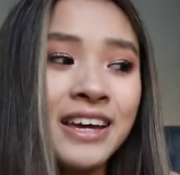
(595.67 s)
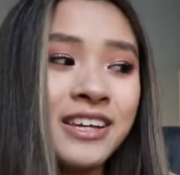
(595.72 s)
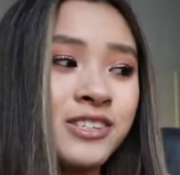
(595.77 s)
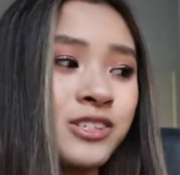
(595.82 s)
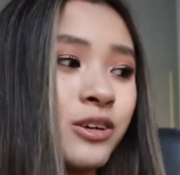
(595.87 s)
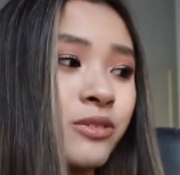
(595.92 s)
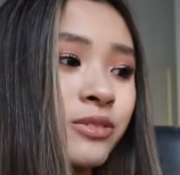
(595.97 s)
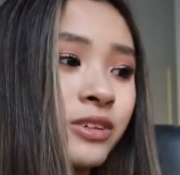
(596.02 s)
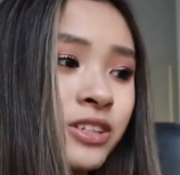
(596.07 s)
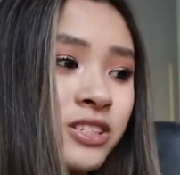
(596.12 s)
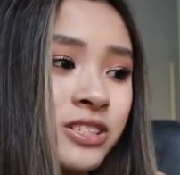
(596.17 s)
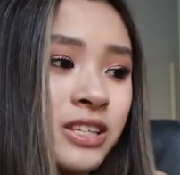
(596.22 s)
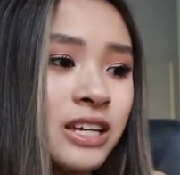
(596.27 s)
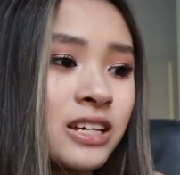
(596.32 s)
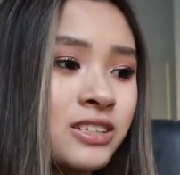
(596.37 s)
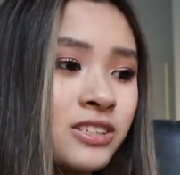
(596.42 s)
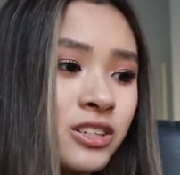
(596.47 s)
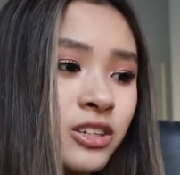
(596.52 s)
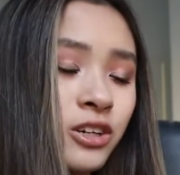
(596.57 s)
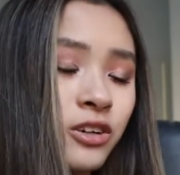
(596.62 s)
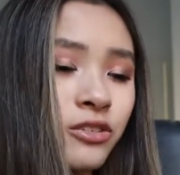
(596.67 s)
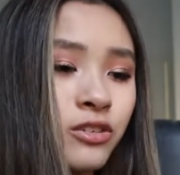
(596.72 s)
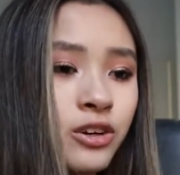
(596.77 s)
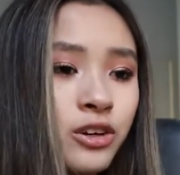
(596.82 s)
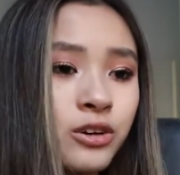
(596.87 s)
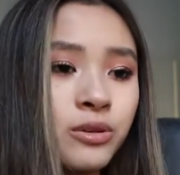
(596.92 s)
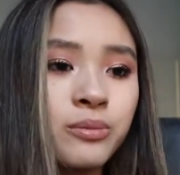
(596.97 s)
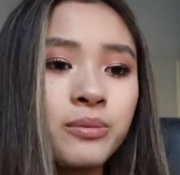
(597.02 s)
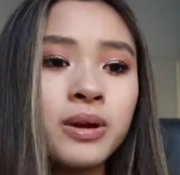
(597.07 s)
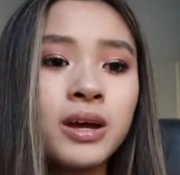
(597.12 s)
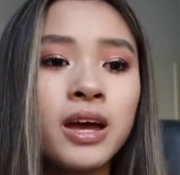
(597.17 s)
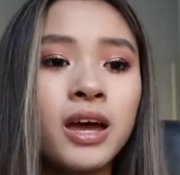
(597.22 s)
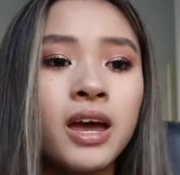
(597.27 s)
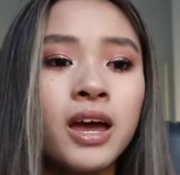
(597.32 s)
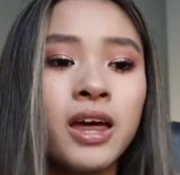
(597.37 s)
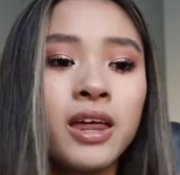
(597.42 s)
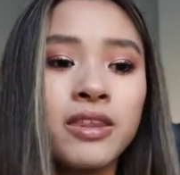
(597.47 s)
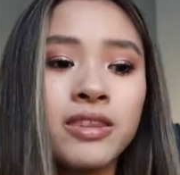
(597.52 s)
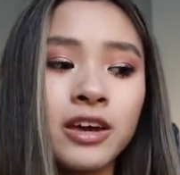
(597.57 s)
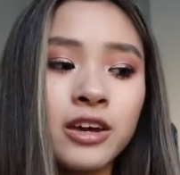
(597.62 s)
So if there's things in your room
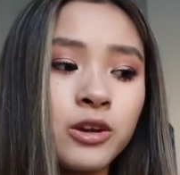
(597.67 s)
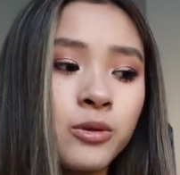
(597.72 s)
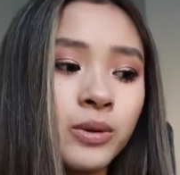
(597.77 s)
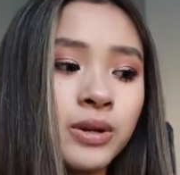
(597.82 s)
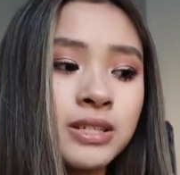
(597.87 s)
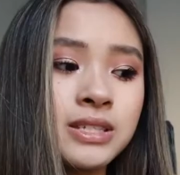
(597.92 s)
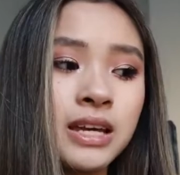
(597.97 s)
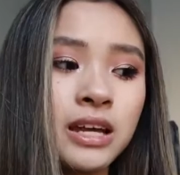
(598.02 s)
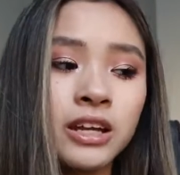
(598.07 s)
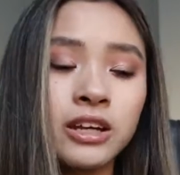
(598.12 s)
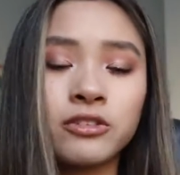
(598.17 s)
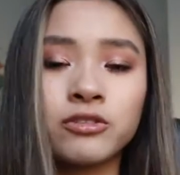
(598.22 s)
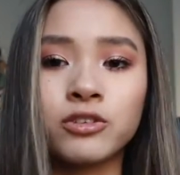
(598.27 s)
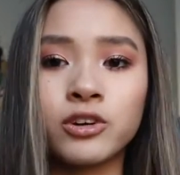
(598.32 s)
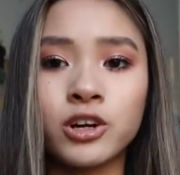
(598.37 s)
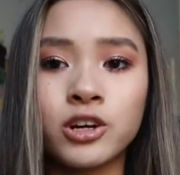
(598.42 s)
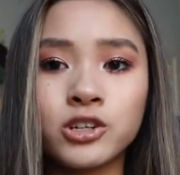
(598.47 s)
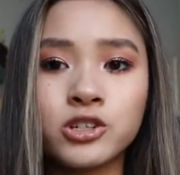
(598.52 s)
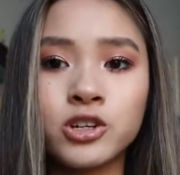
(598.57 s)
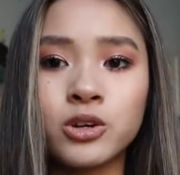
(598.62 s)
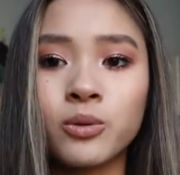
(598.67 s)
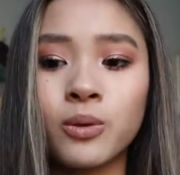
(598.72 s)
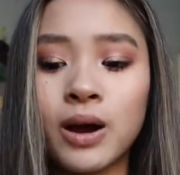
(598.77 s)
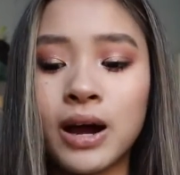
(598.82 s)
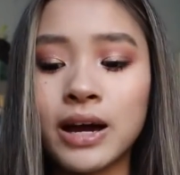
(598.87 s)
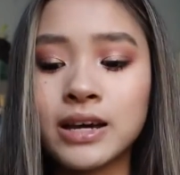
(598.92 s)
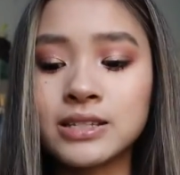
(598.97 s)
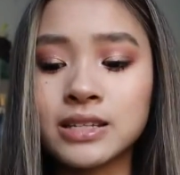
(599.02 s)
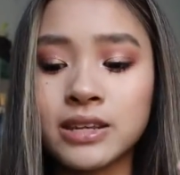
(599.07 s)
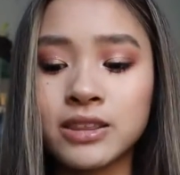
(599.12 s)
that you want to sell like furniture wise.